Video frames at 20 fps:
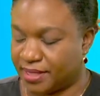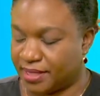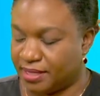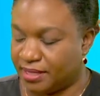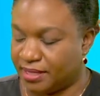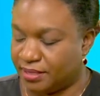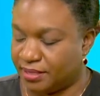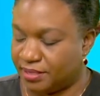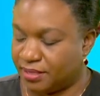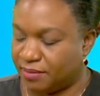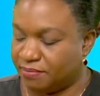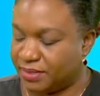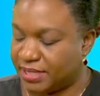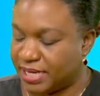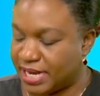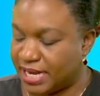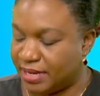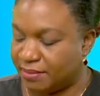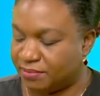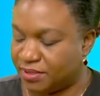
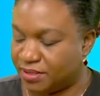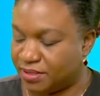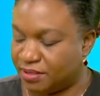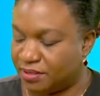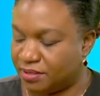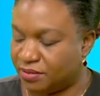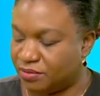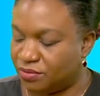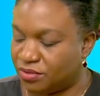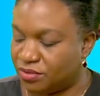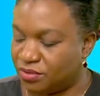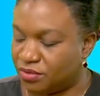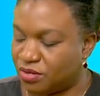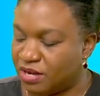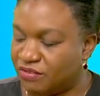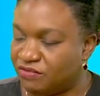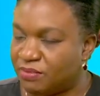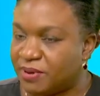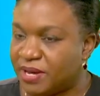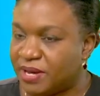Sometimes, so
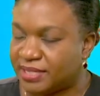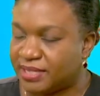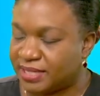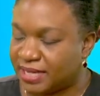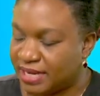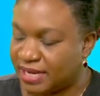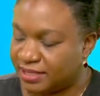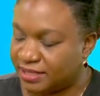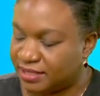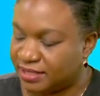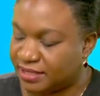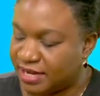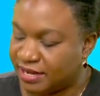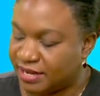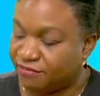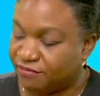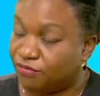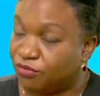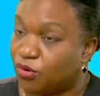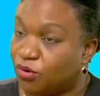everybody's heart is to
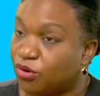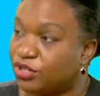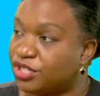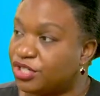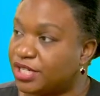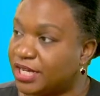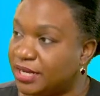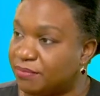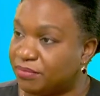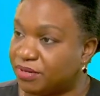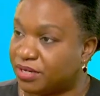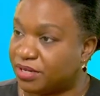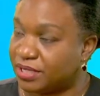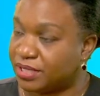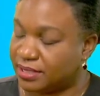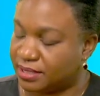have 4 chambers.